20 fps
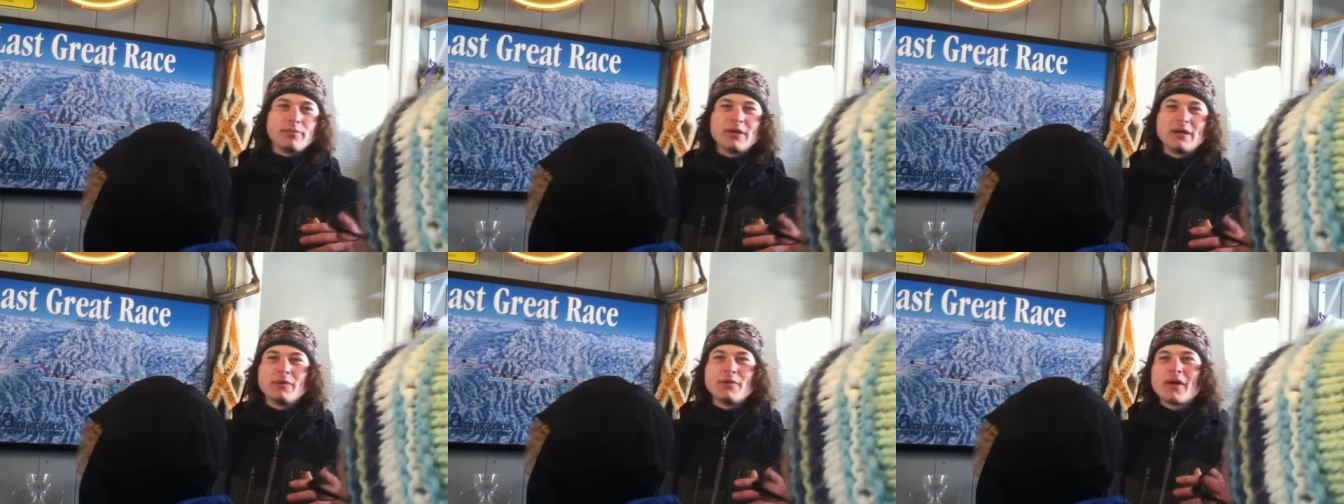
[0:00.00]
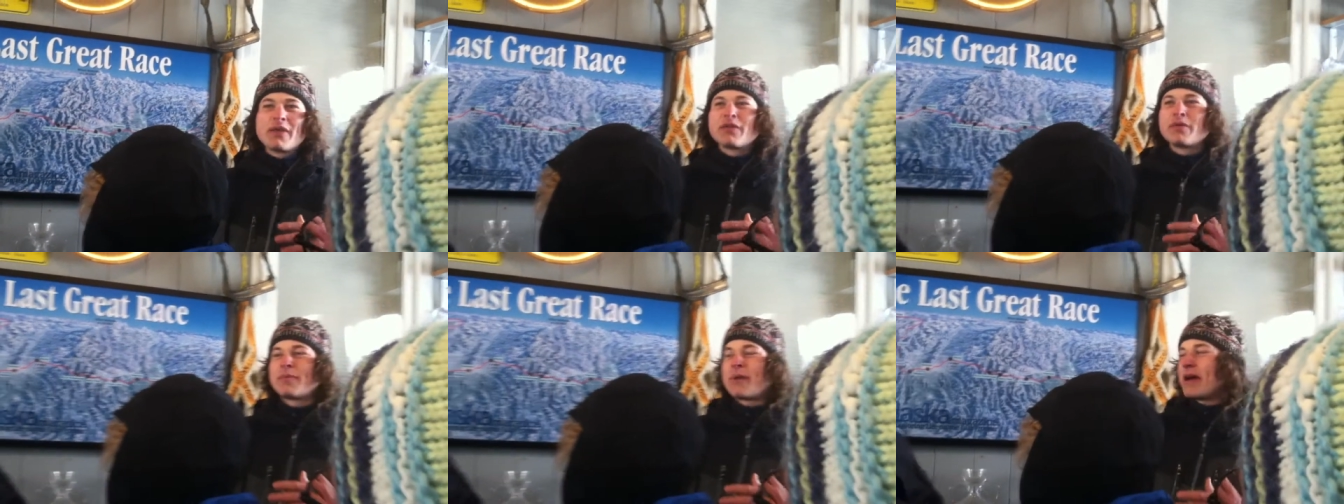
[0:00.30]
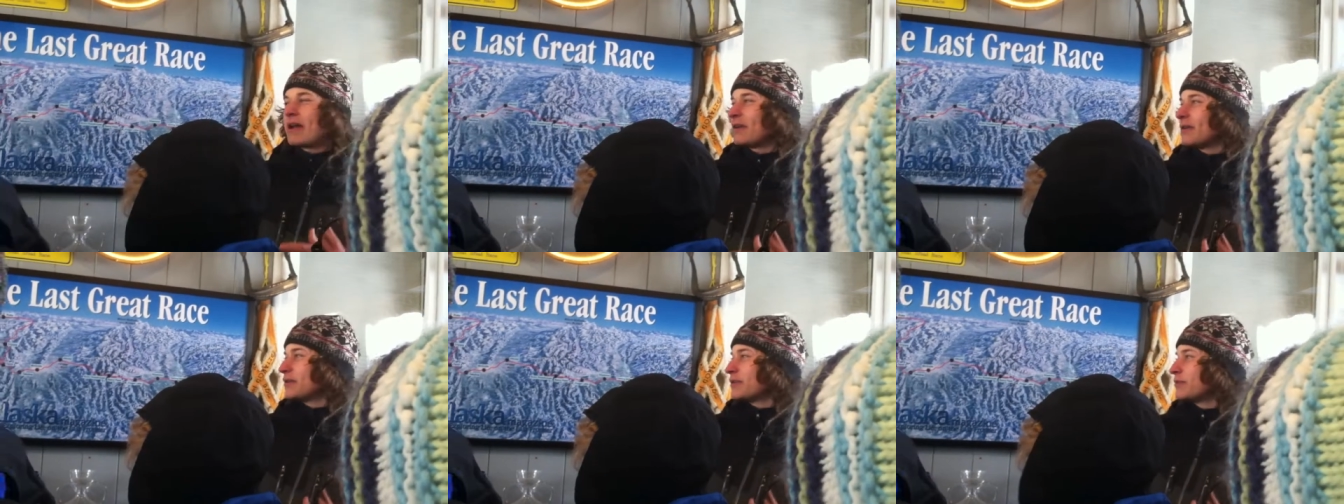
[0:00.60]
big weather
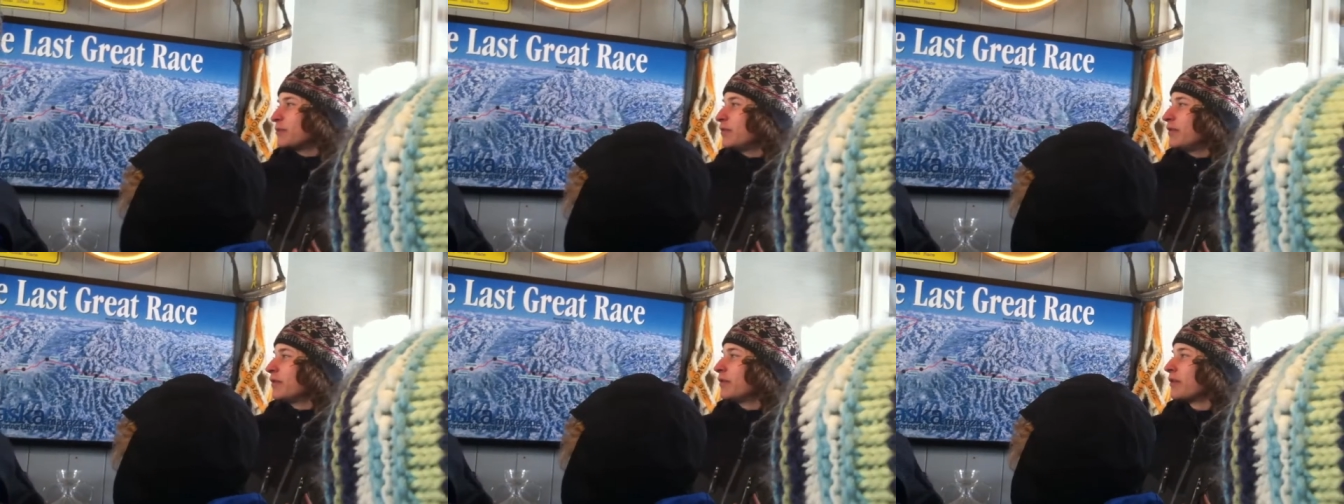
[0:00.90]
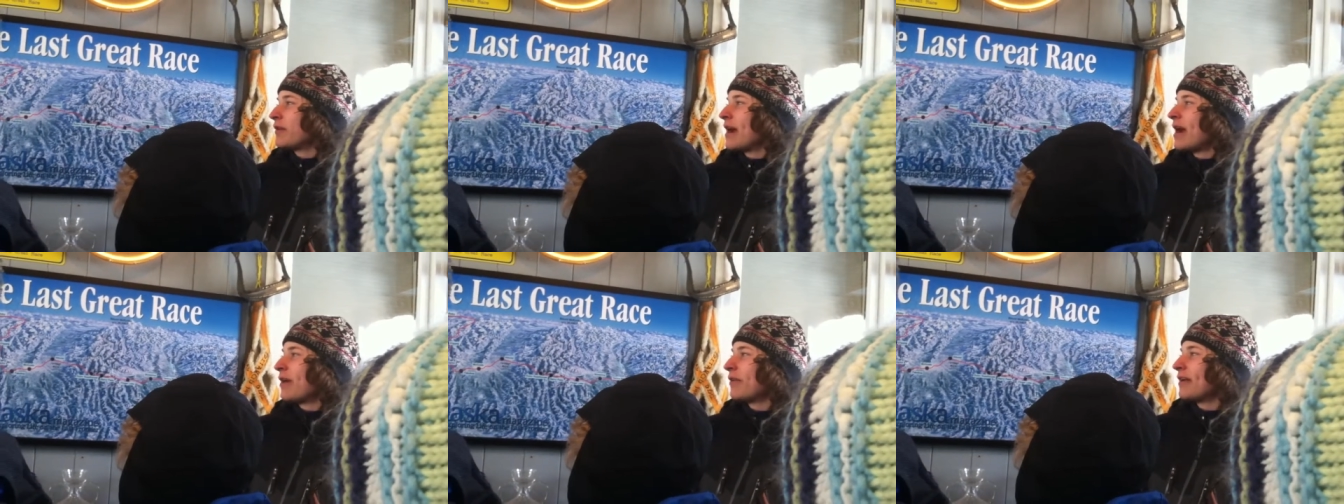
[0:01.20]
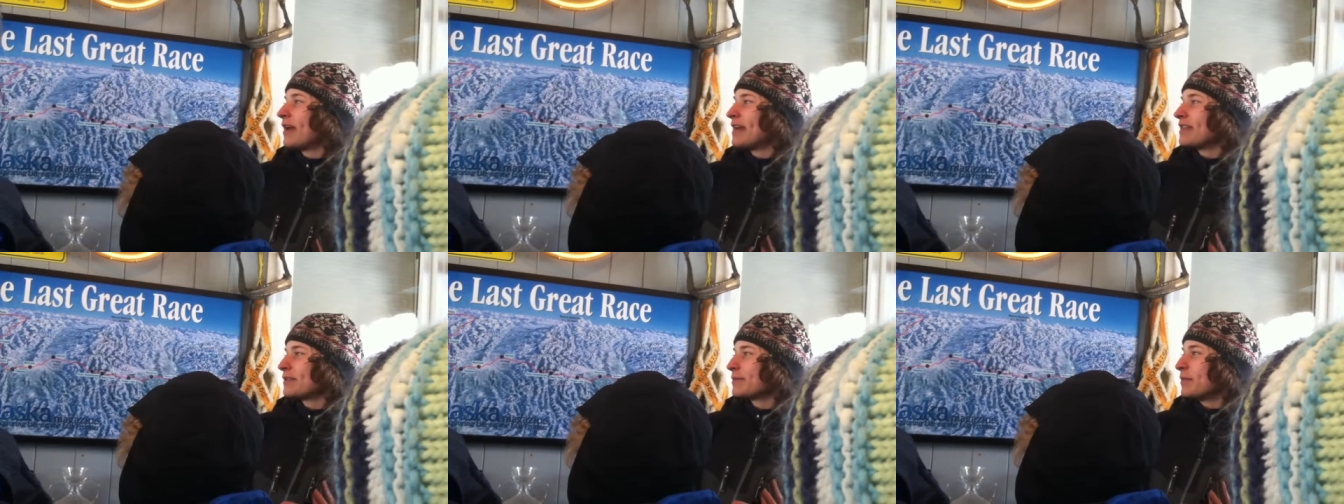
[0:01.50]
patterns moving around
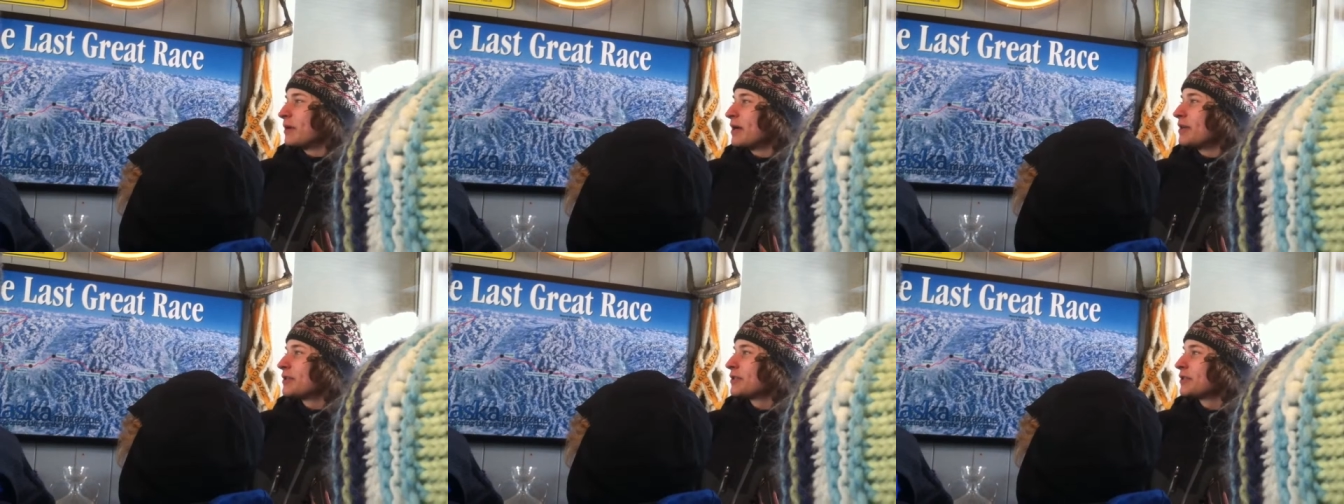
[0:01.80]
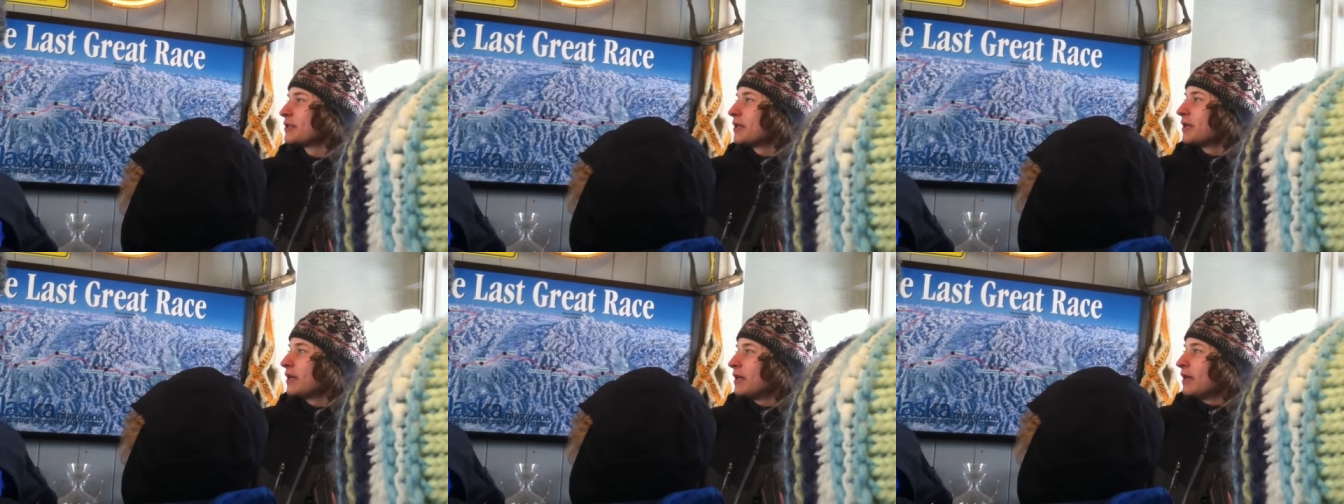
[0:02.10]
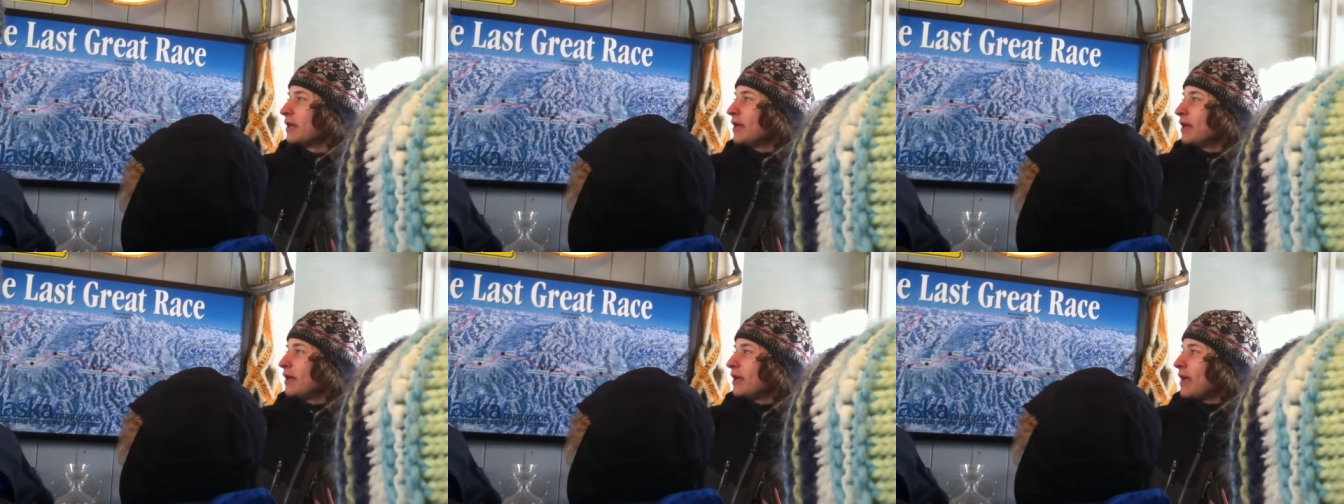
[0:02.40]
as much.
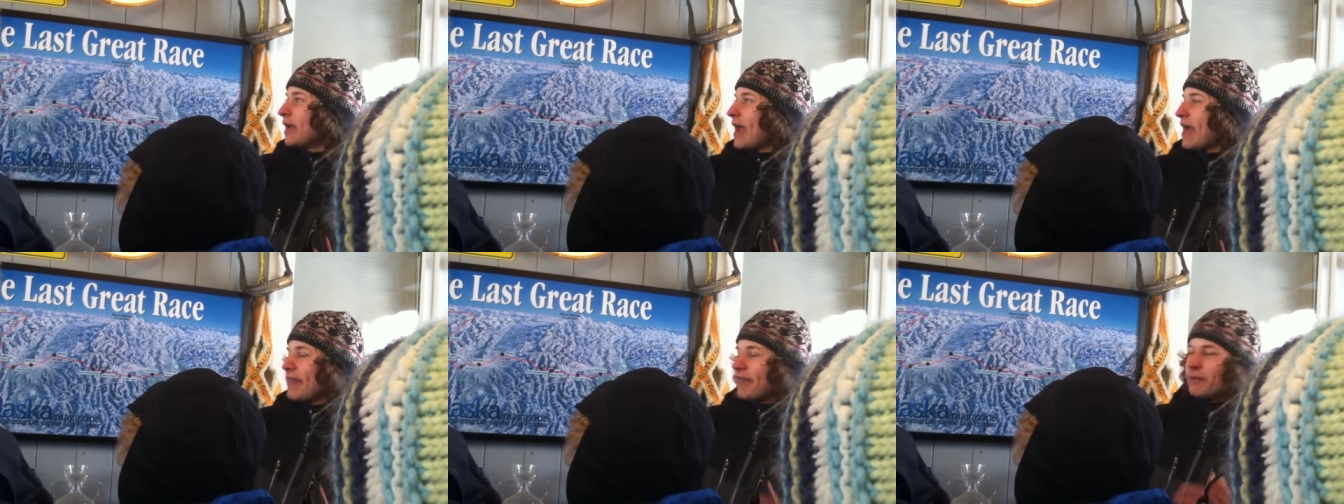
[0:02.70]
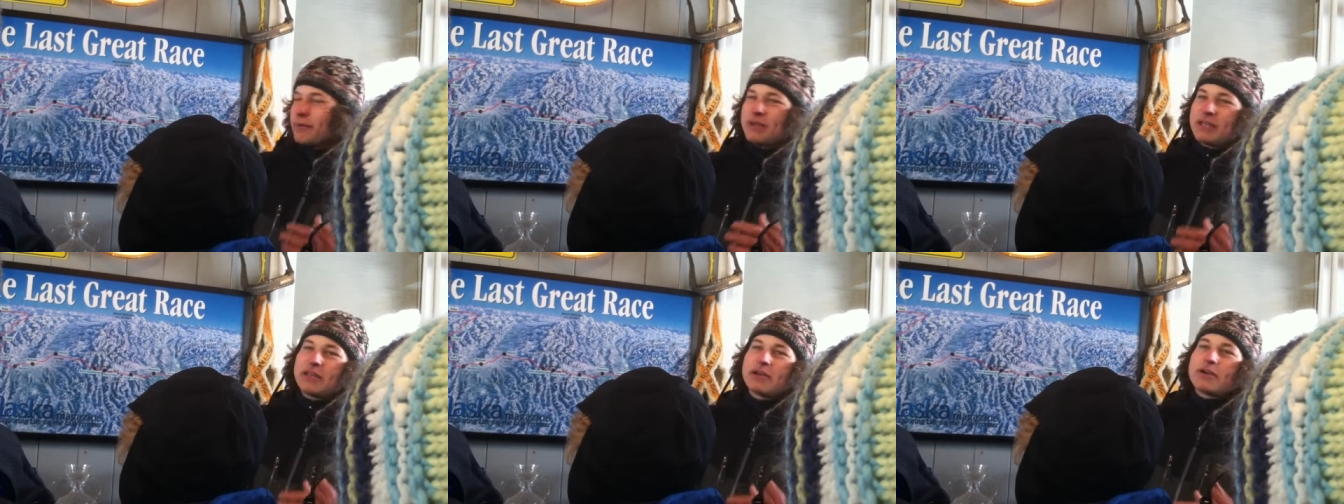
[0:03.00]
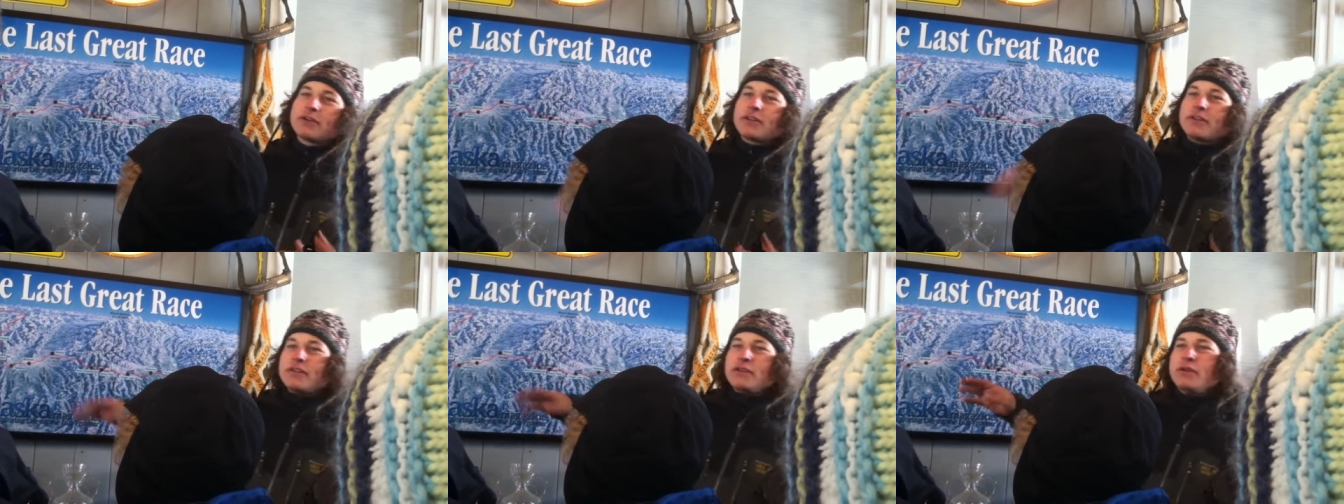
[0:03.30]
And then we get
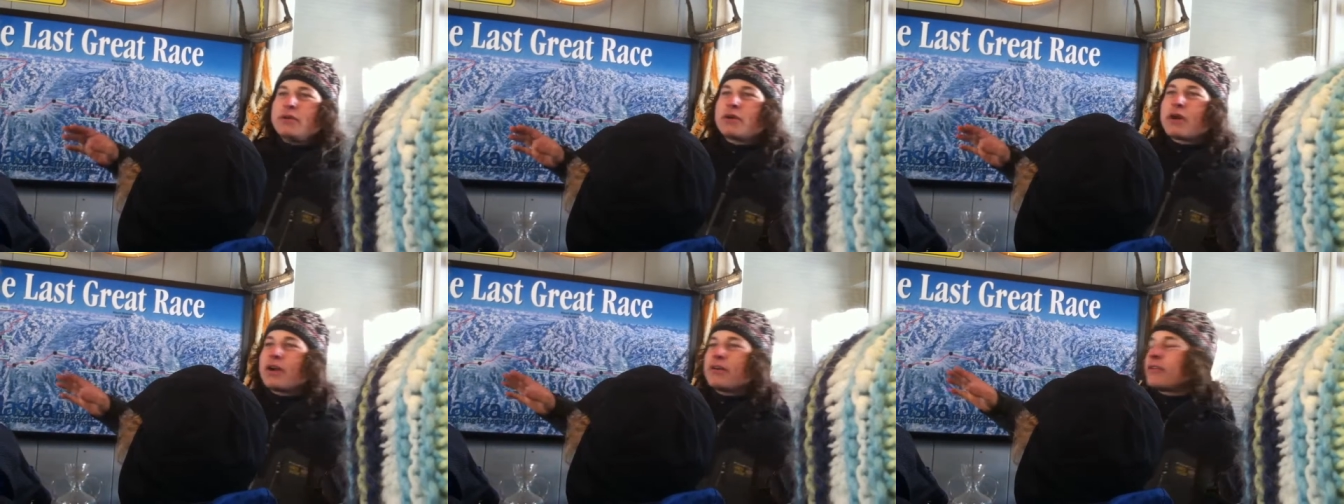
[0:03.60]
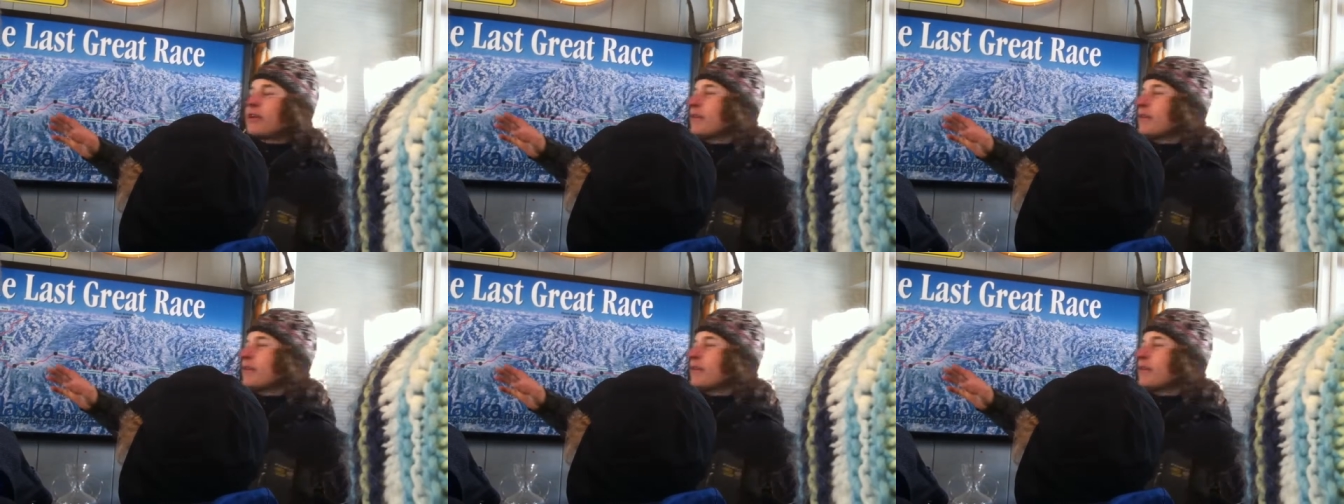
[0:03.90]
onto the Yukon